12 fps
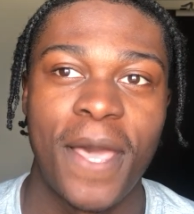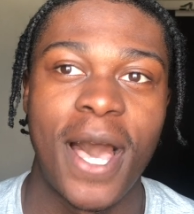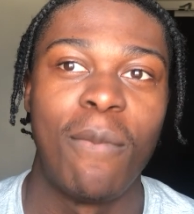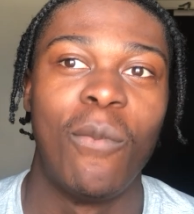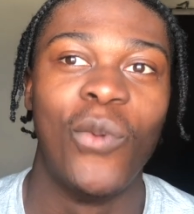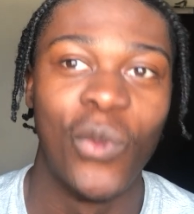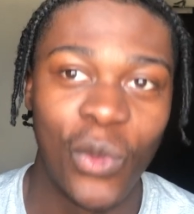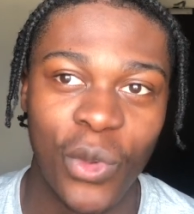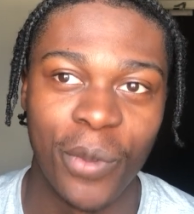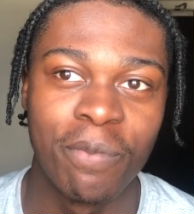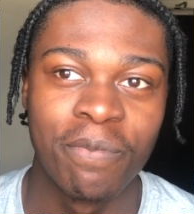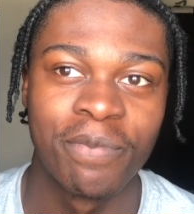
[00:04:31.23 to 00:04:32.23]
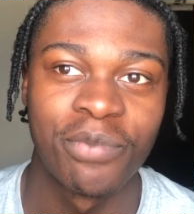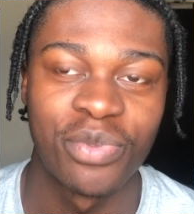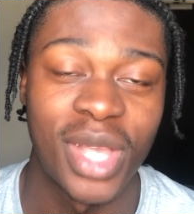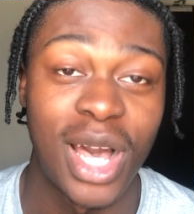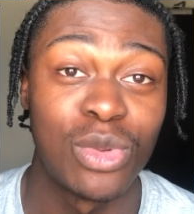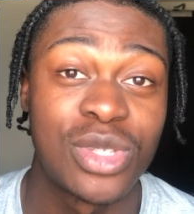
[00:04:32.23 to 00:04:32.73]
I'm warm
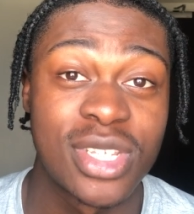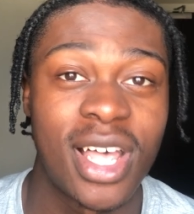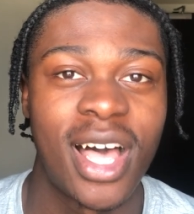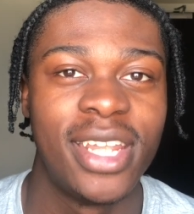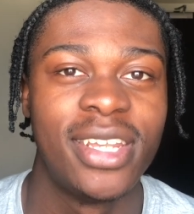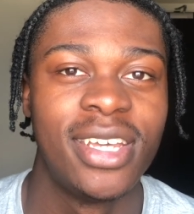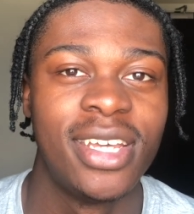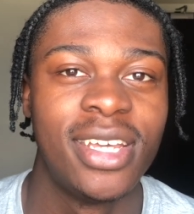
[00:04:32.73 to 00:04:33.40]
outside.